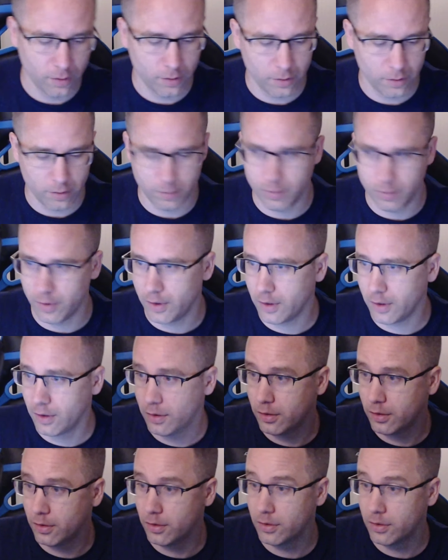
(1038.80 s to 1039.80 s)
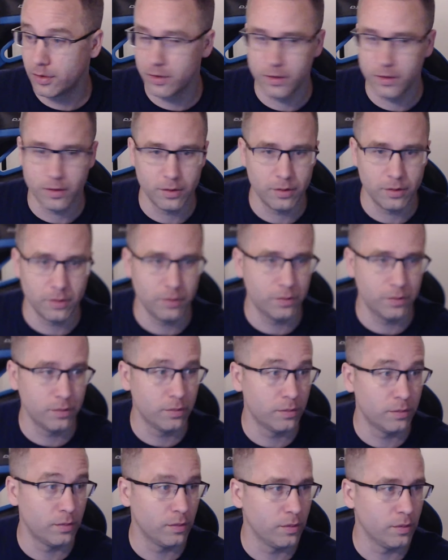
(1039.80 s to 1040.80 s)
The plan is to
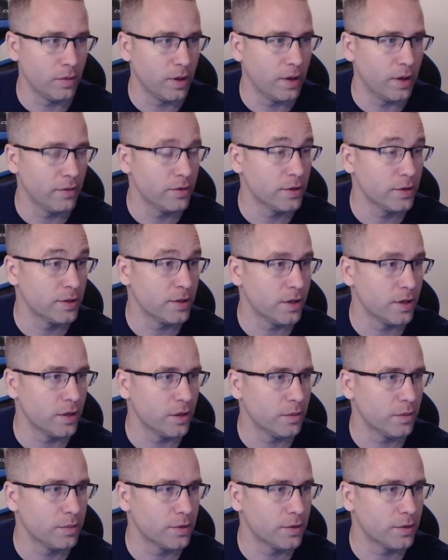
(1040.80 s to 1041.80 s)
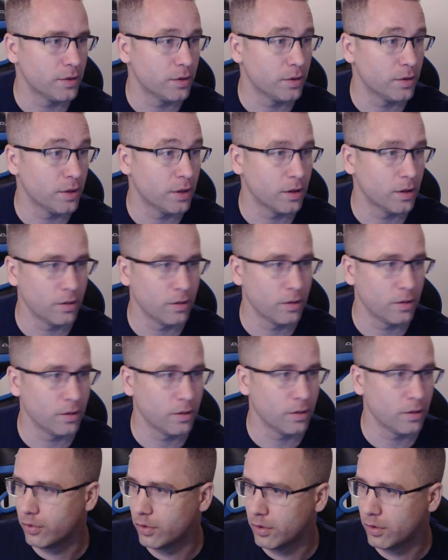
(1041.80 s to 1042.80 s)
have it set up so I can
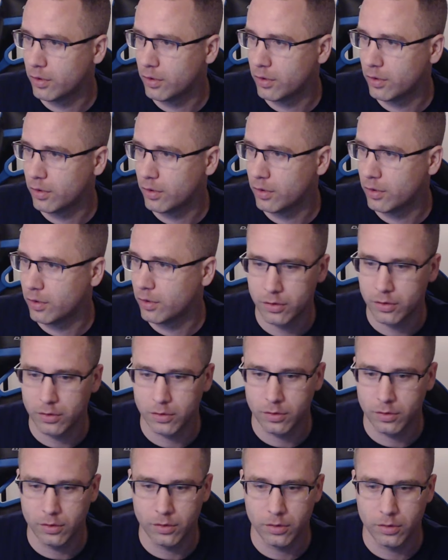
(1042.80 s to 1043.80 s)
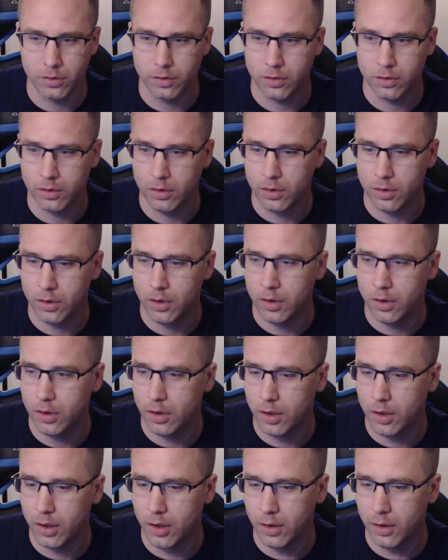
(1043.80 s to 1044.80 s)
pretty much.
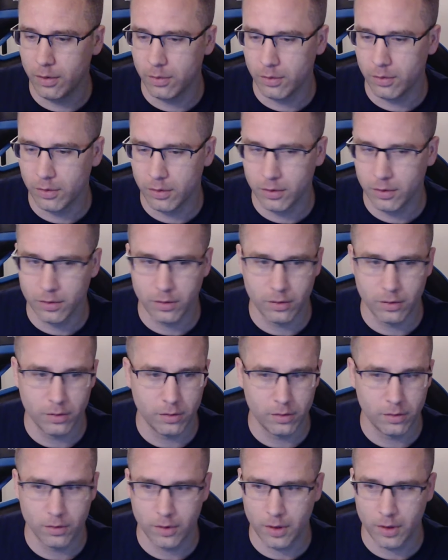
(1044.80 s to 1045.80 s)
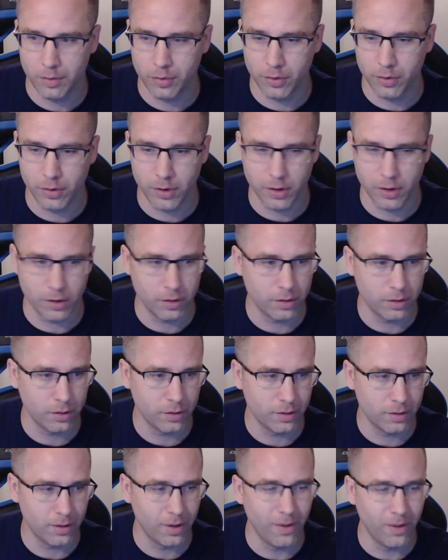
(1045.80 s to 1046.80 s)
Oh, I broke it.
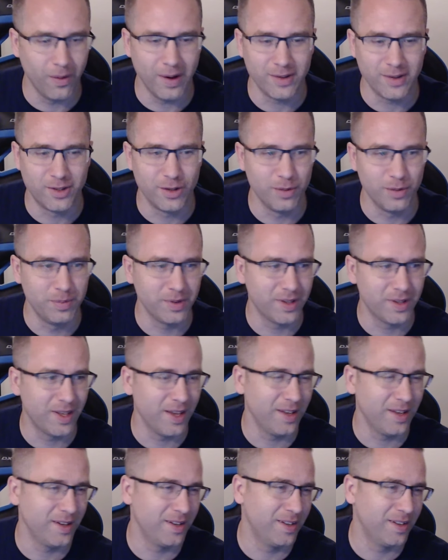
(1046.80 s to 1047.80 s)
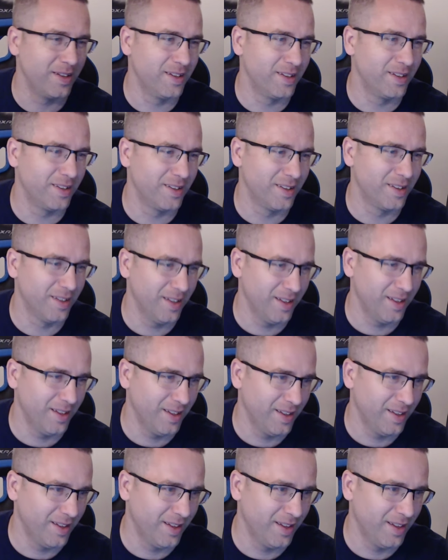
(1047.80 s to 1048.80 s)
Oh, I duplicated.
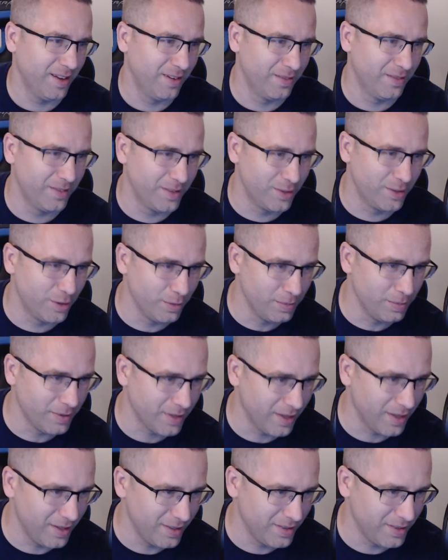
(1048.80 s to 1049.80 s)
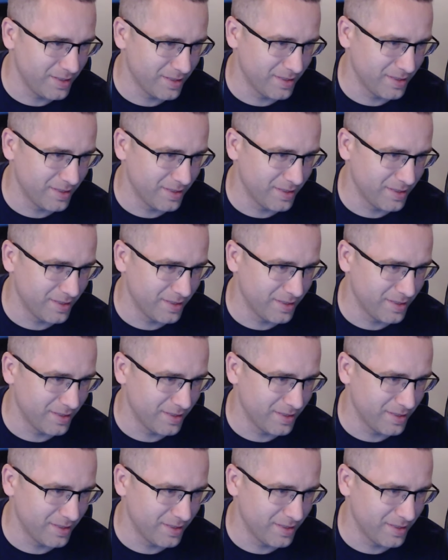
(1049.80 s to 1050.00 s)
I don't want to duplicate.